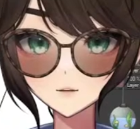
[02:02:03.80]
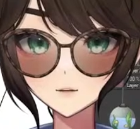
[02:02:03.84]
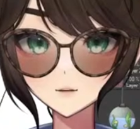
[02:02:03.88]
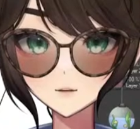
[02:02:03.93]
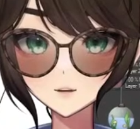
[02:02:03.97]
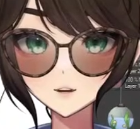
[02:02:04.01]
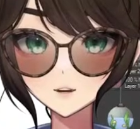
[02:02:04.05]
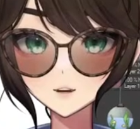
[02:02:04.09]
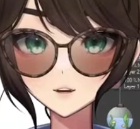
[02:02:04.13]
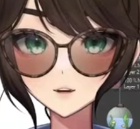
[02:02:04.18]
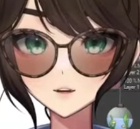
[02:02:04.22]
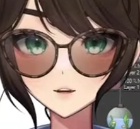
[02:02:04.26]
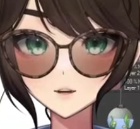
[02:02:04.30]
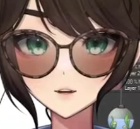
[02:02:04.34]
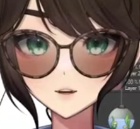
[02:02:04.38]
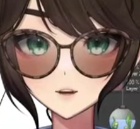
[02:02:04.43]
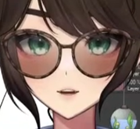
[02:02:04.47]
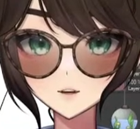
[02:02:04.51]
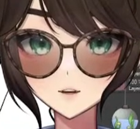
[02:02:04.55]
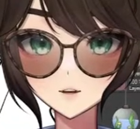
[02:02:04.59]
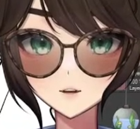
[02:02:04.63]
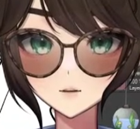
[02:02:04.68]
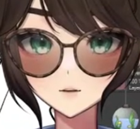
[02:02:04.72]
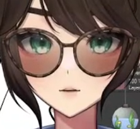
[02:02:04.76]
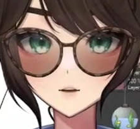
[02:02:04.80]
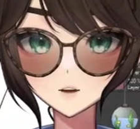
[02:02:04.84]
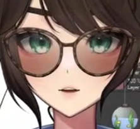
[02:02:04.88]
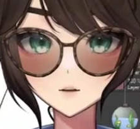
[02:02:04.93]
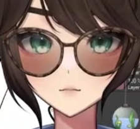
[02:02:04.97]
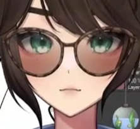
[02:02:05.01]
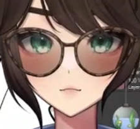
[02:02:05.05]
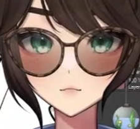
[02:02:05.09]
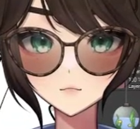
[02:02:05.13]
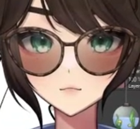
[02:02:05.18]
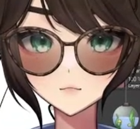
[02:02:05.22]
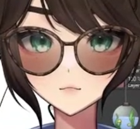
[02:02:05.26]
I can knock out all the bubbles
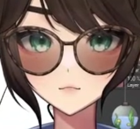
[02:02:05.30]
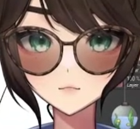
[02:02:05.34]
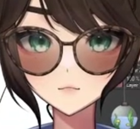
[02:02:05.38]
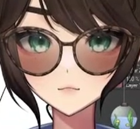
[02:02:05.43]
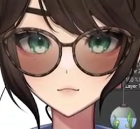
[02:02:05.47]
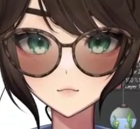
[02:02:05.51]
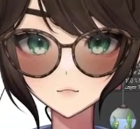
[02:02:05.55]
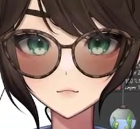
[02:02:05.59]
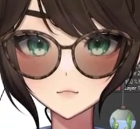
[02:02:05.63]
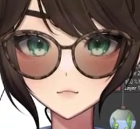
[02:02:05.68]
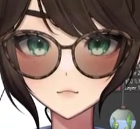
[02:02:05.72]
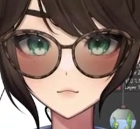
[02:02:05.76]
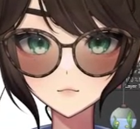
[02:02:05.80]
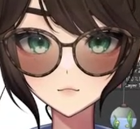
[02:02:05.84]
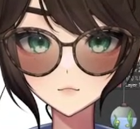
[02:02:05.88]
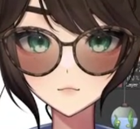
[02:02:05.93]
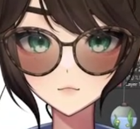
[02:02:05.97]
at once.